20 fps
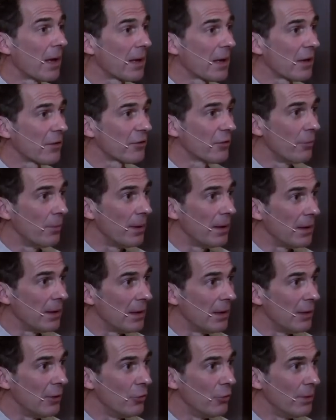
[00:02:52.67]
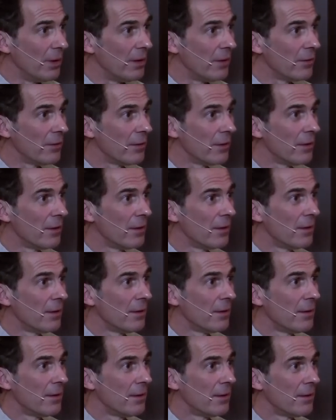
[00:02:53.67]
has to be illumined
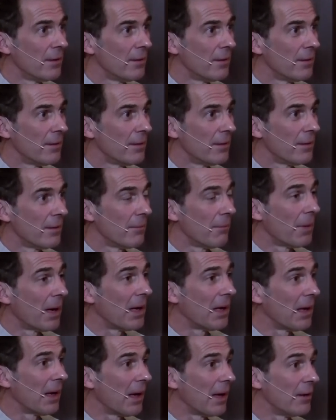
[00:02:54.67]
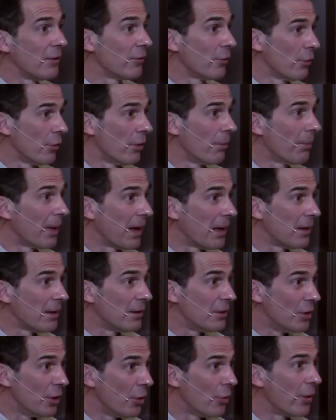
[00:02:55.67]
by light or by
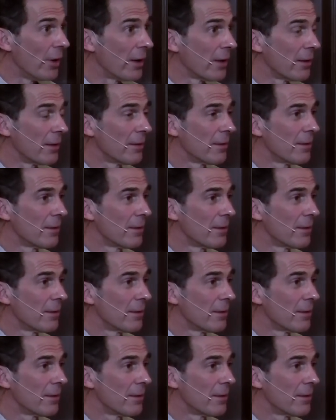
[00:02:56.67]
knowing.